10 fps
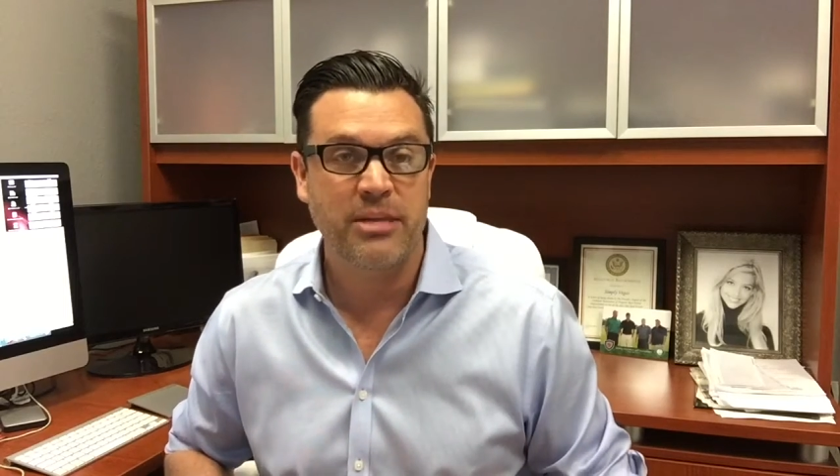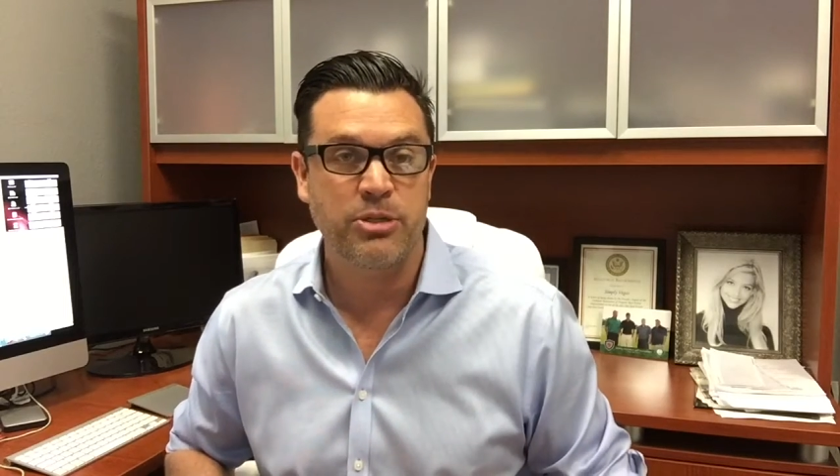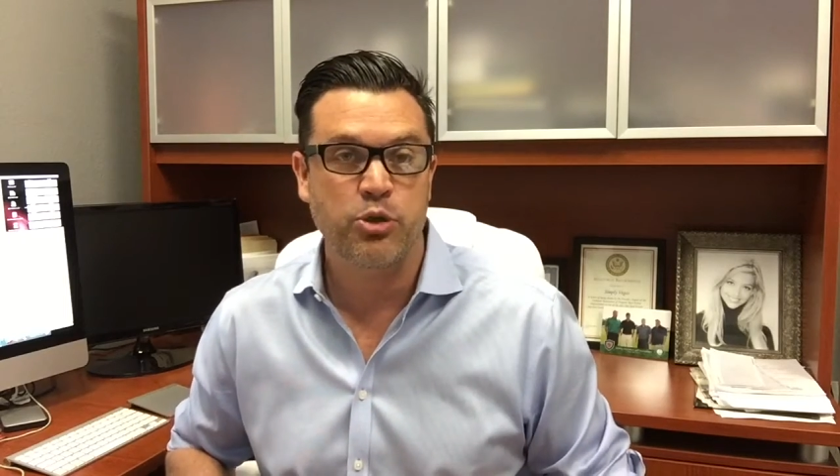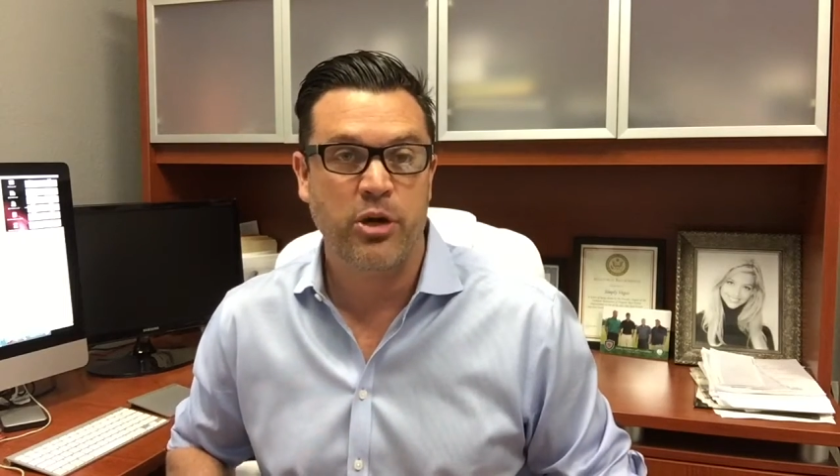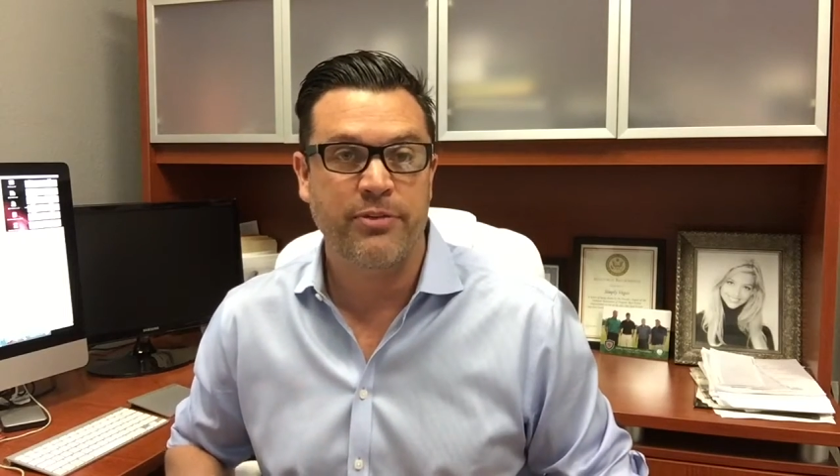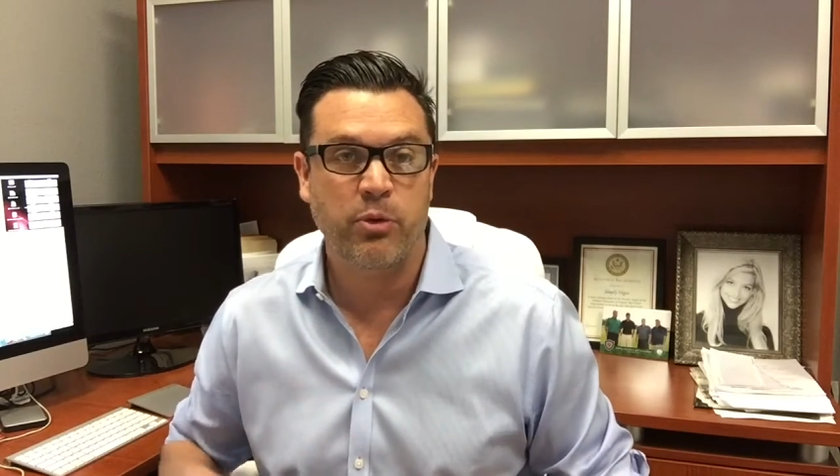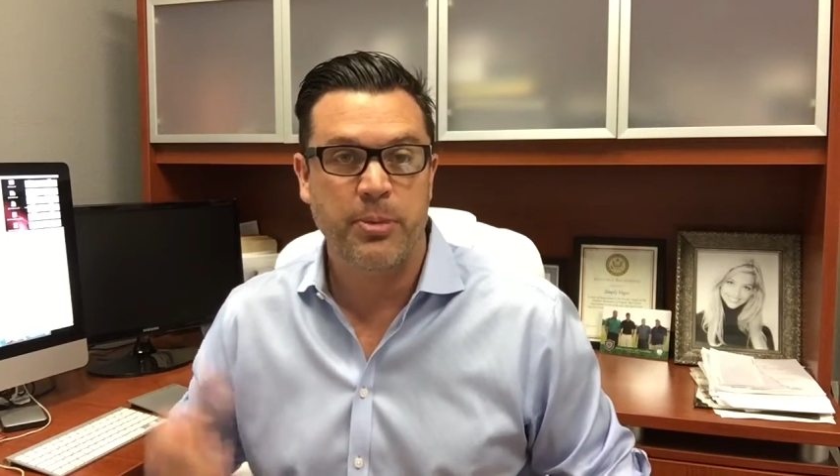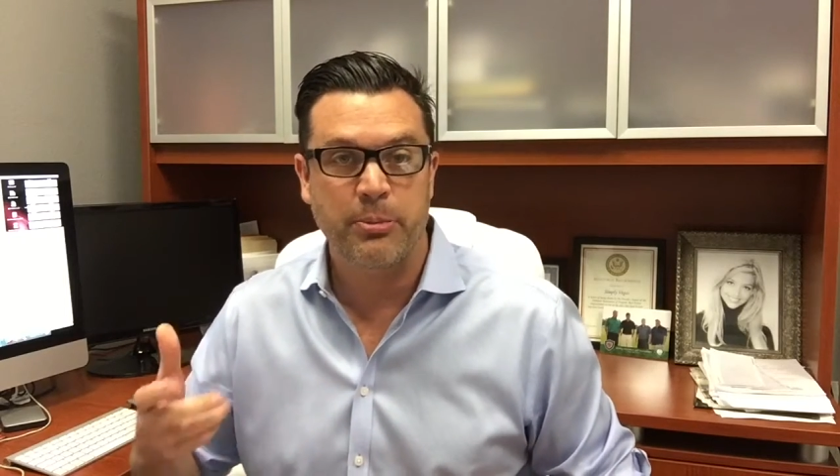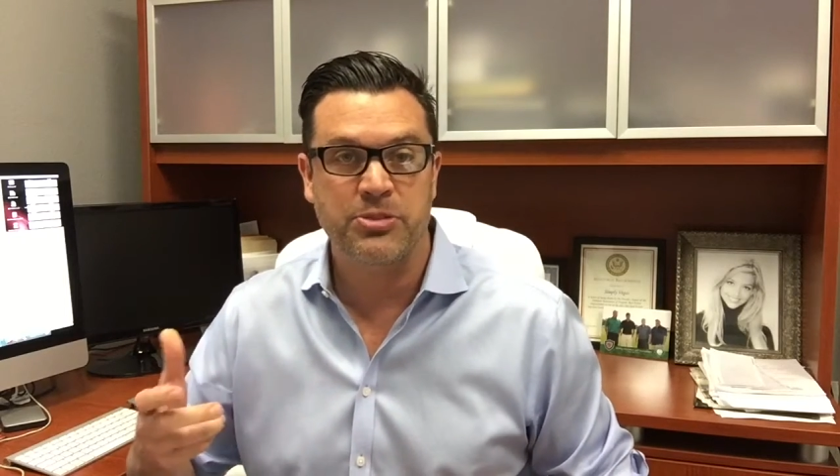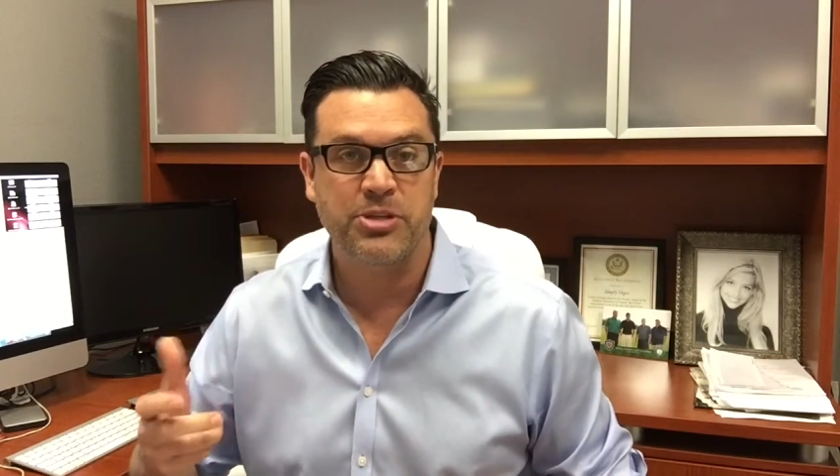The majority of it were
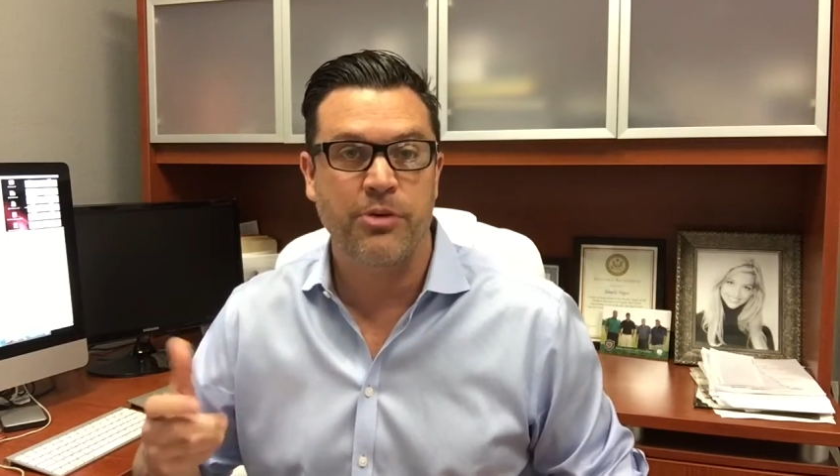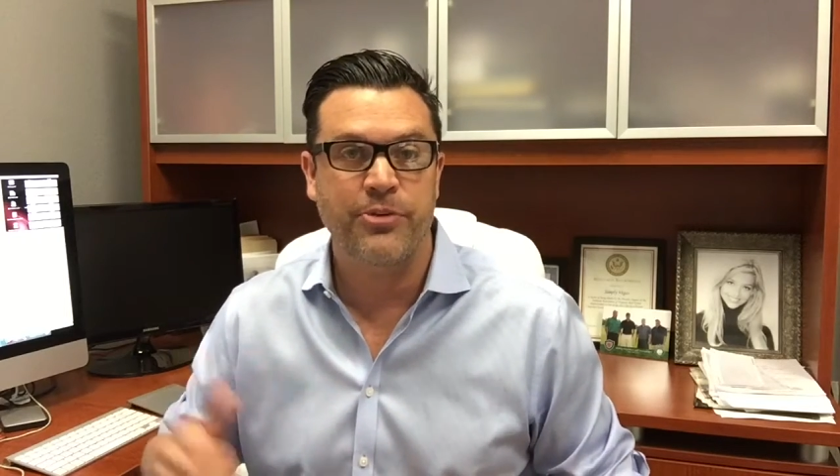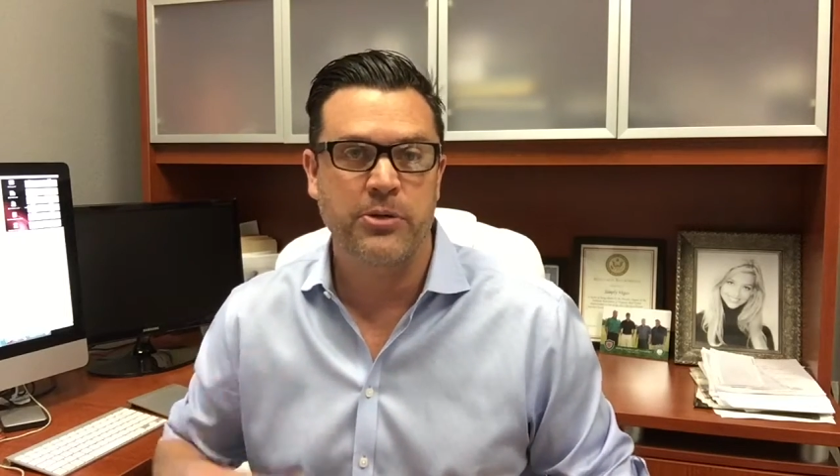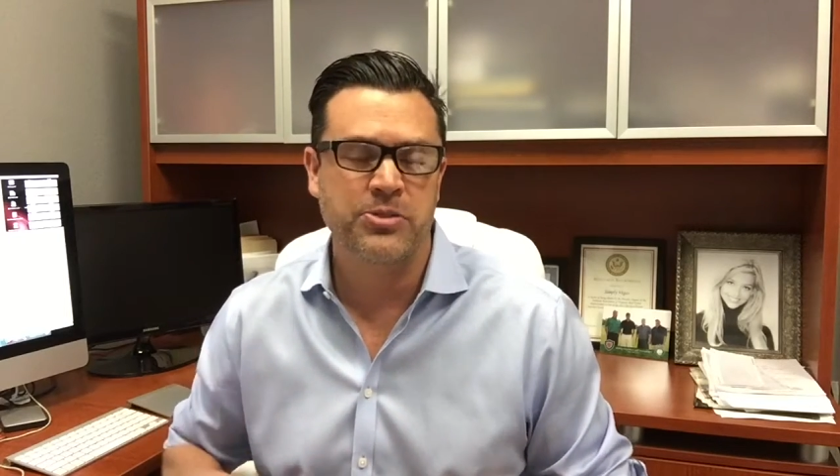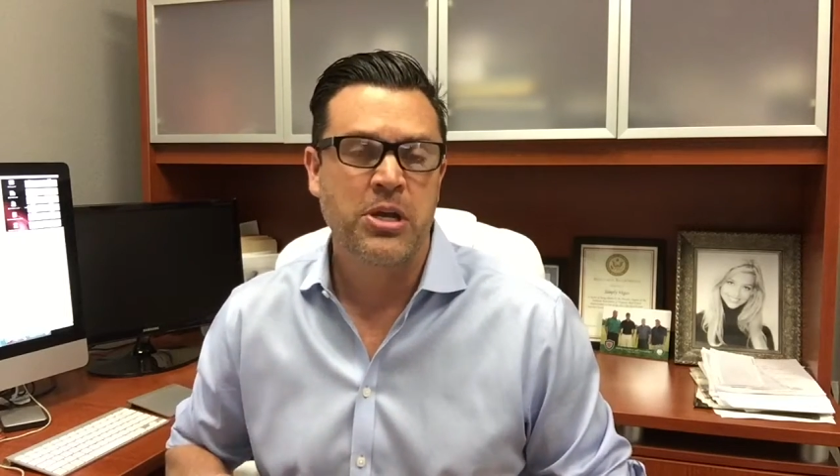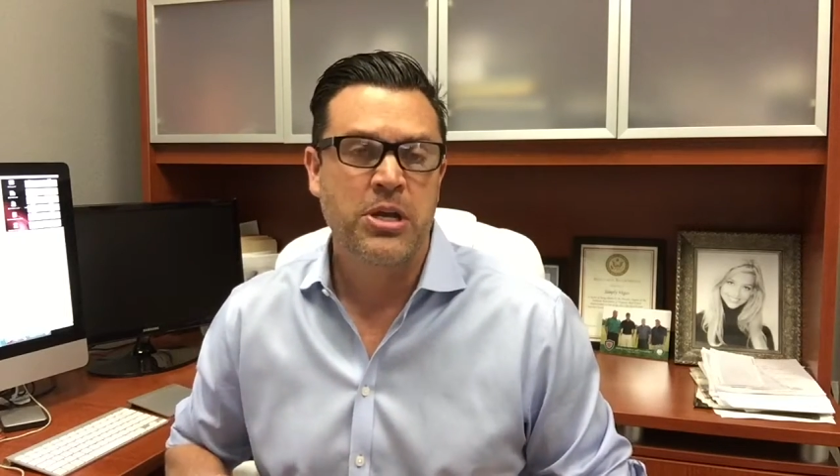people's cell phones.